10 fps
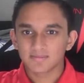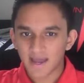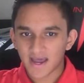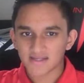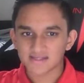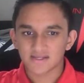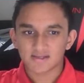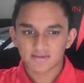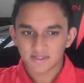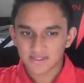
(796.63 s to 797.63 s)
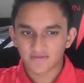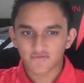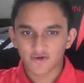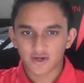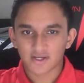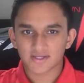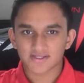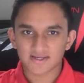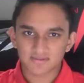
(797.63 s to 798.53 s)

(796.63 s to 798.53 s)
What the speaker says: past the Denver Nuggets